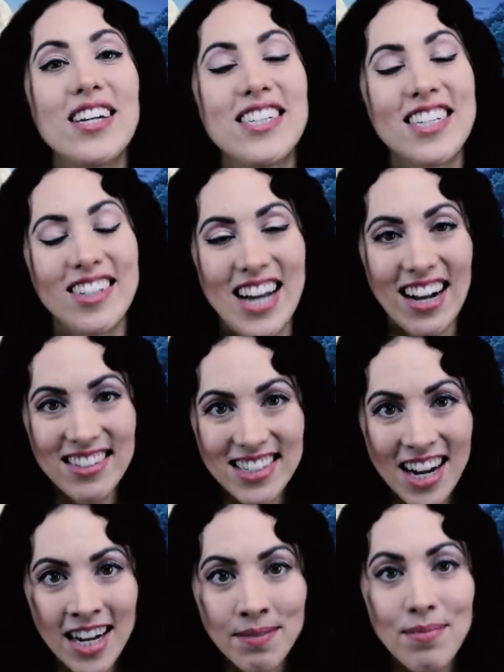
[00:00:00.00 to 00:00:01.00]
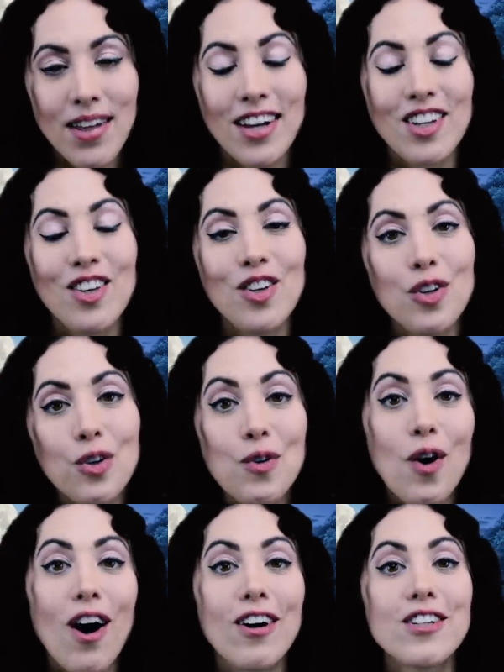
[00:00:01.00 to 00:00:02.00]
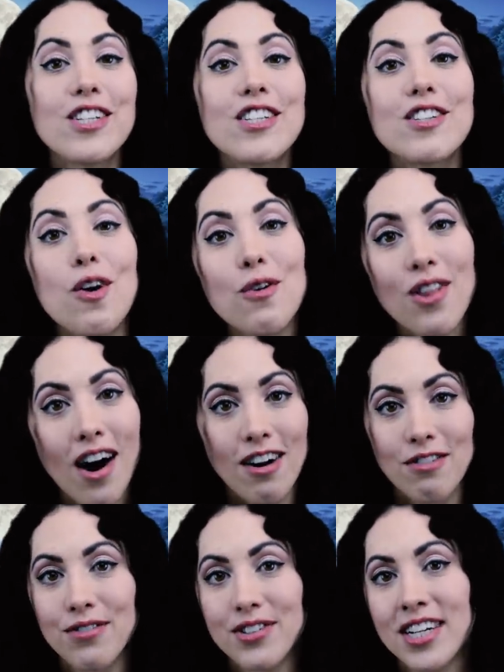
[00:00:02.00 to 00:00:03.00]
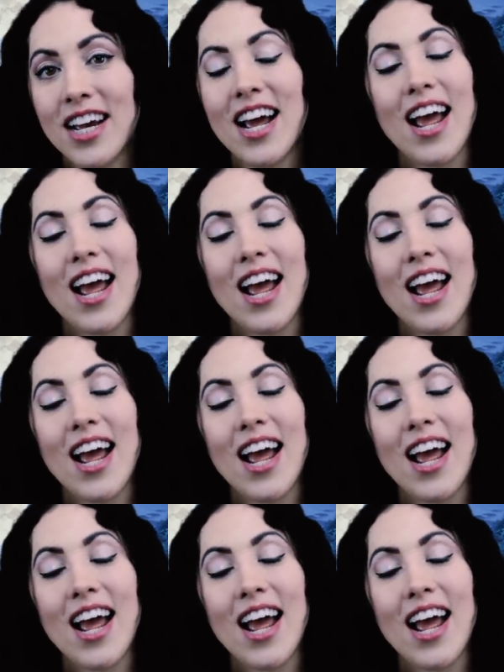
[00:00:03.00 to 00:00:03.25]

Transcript: until next time that you are so loved